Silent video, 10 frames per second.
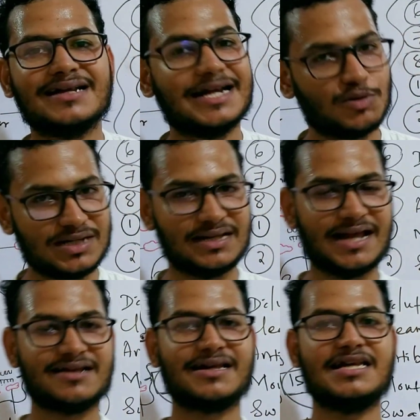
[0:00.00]
It will
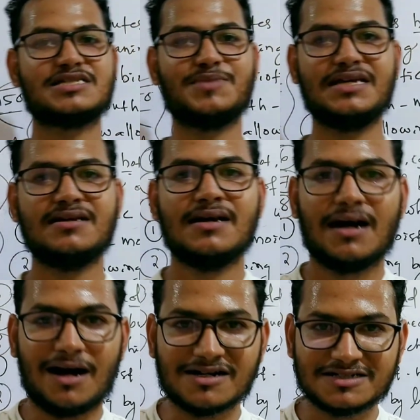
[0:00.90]
encourage me,
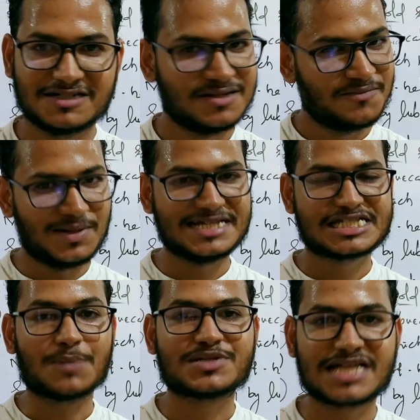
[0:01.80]
and please
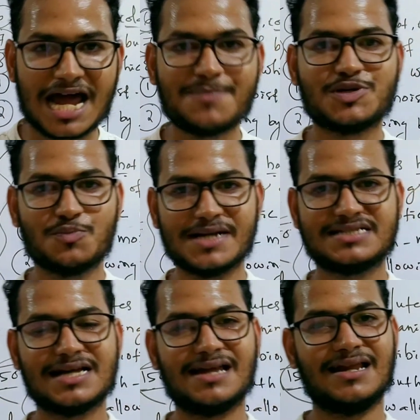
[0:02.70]
subscribe to my
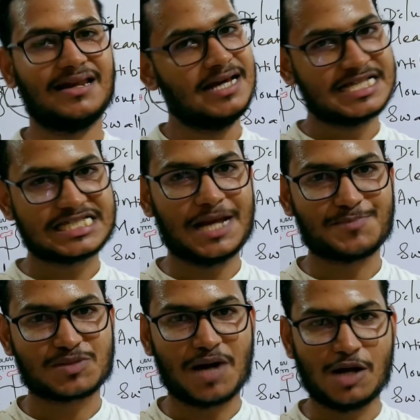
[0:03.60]
channel
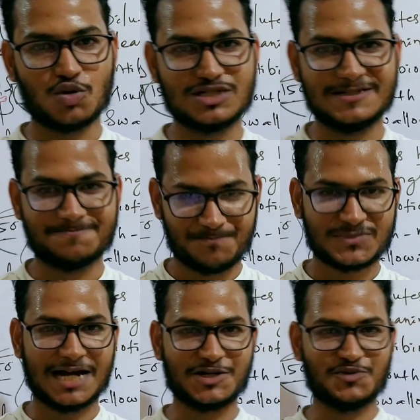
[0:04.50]
CM's Biology.
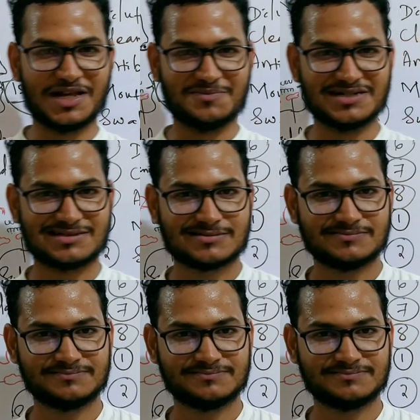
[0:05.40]
Thank you very much.